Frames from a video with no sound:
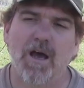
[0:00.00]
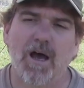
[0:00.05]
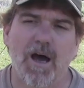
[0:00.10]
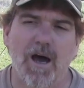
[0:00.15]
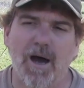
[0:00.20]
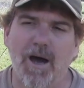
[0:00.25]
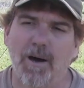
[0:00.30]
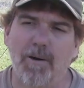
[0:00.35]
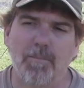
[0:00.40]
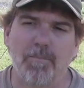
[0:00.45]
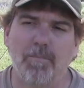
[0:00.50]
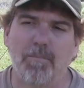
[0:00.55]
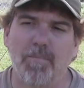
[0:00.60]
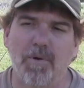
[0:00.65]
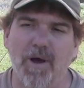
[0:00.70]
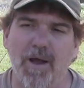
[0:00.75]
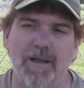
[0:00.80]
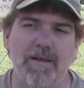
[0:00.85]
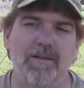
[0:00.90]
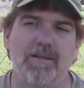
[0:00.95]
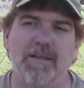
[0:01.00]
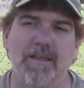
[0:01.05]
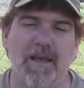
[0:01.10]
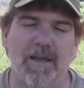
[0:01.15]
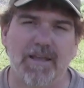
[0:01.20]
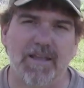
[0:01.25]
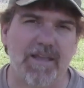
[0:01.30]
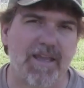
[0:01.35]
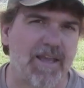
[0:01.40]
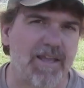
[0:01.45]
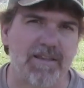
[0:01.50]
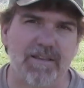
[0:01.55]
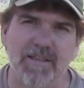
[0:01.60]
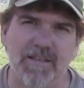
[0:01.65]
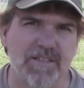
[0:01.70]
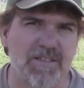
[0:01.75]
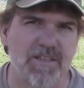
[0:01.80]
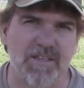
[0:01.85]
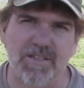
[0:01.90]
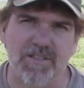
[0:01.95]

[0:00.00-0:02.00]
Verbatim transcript: But again, this